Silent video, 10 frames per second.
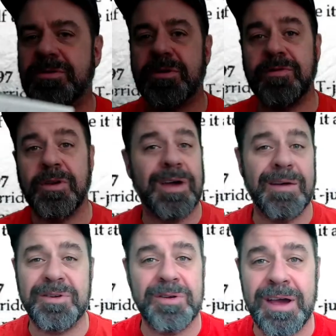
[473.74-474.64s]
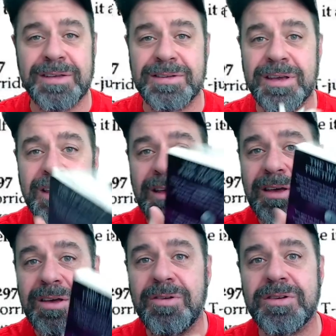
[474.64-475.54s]
if you don't have two dice,
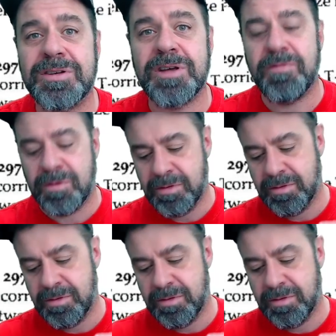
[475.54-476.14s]
you just shuffle